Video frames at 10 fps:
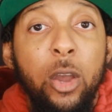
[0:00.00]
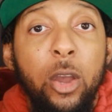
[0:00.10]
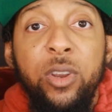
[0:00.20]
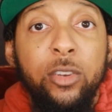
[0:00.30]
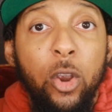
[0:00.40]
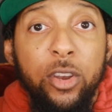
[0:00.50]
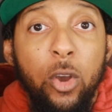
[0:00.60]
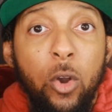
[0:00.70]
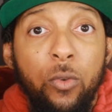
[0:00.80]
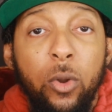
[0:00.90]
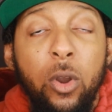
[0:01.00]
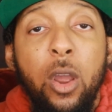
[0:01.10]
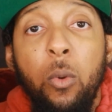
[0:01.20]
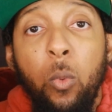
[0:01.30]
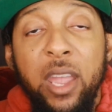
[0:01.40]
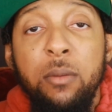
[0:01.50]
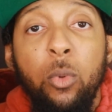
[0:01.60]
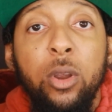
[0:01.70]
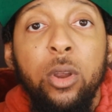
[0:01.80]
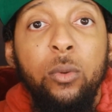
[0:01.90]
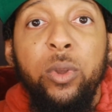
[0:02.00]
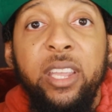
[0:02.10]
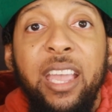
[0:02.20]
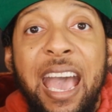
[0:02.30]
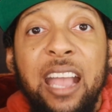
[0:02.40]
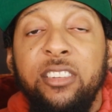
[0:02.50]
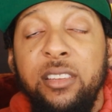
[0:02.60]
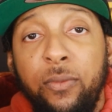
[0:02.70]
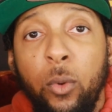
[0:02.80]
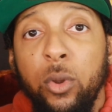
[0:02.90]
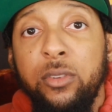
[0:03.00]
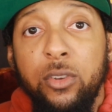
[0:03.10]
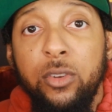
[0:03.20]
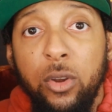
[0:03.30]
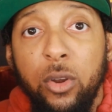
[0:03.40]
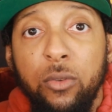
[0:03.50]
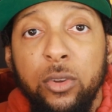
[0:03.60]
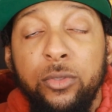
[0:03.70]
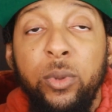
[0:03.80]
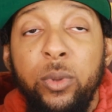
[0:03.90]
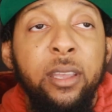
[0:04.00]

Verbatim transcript: We turned it over way more than we actually forced turnovers. We